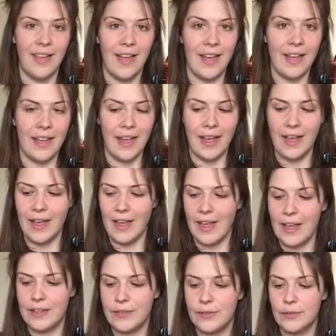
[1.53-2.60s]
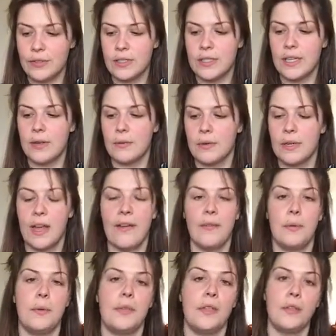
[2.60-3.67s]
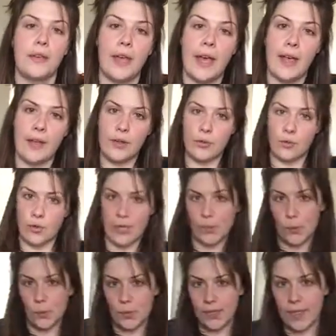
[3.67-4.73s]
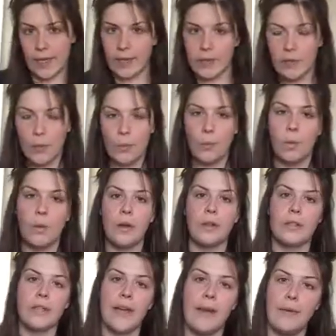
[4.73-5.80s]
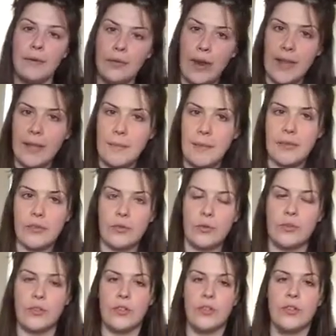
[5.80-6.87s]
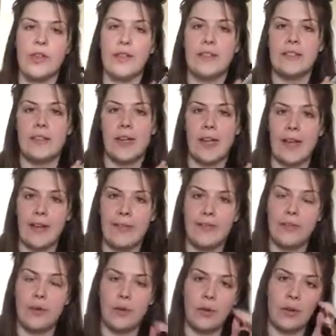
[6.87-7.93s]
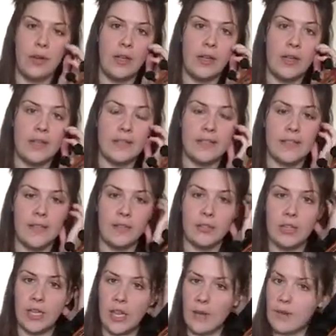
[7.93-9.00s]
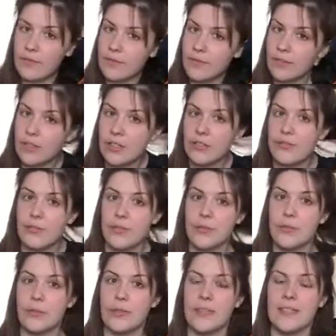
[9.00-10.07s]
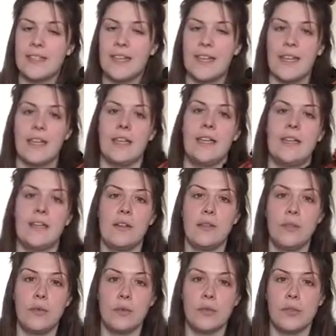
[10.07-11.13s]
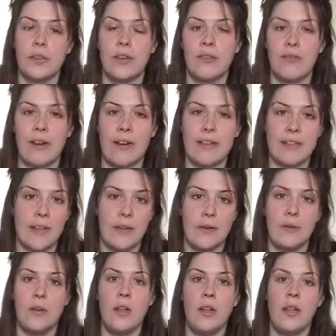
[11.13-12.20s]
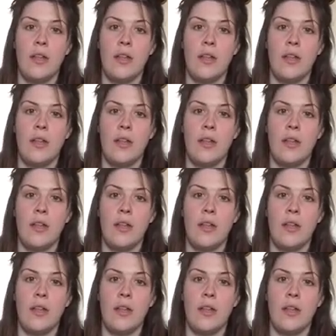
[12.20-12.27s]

Hi guys, so today we're going to have a wee look at grade 2 scales. What I would recommend you to do is to have your scale sheet out in front of you so you can take either notes or write down